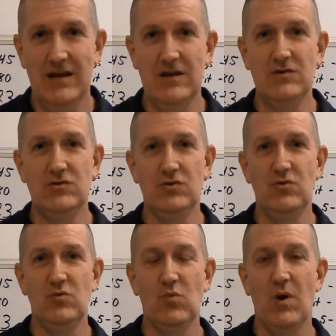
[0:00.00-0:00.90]

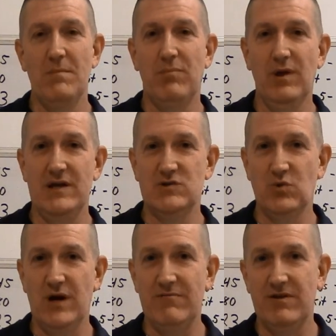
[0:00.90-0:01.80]
into one place
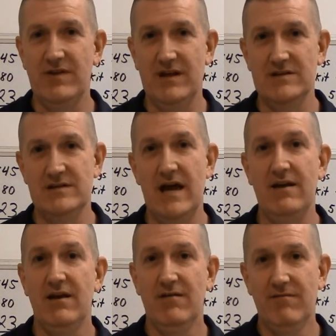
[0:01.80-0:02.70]
where everything is
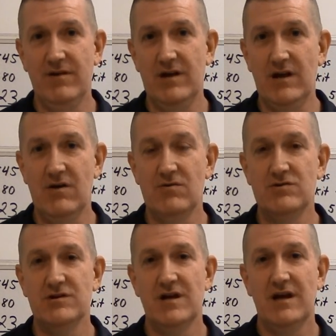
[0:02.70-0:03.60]
at.
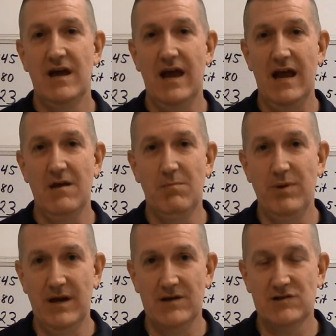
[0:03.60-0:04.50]
Videos and
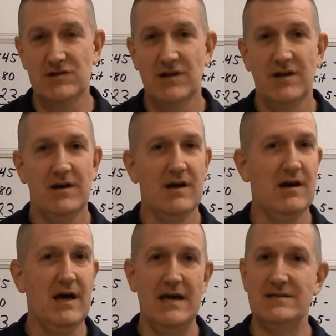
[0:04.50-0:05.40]
pics
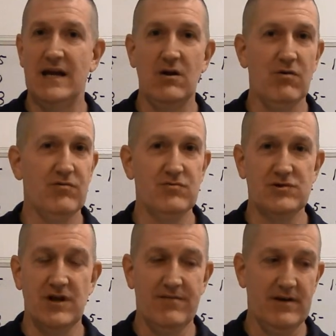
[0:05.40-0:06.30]
uh, as I go through
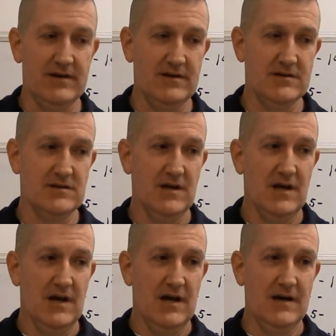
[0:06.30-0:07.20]
stuff like this.
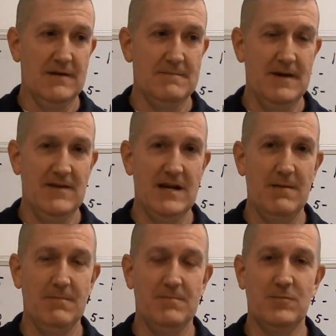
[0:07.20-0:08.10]
Um, and then
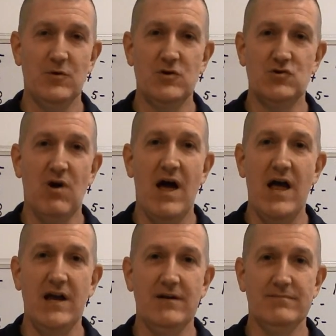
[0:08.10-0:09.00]
I'm going to
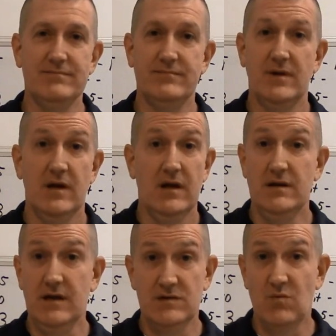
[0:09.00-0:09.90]
try, it
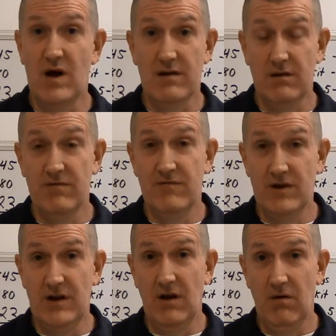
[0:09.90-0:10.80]
takes a while to load a
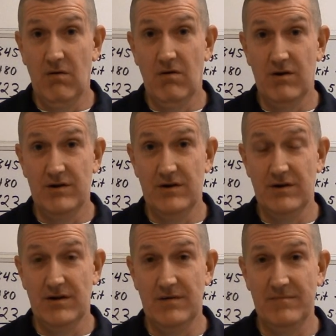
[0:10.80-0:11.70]
video on,
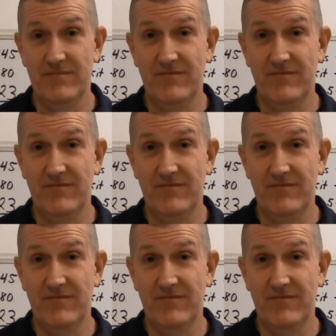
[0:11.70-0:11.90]
the, um,